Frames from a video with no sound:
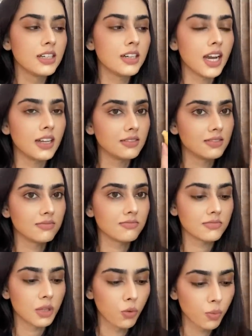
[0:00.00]
And
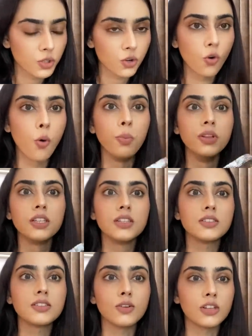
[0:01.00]
the moment you open
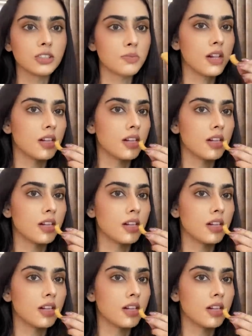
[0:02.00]
this, you can smell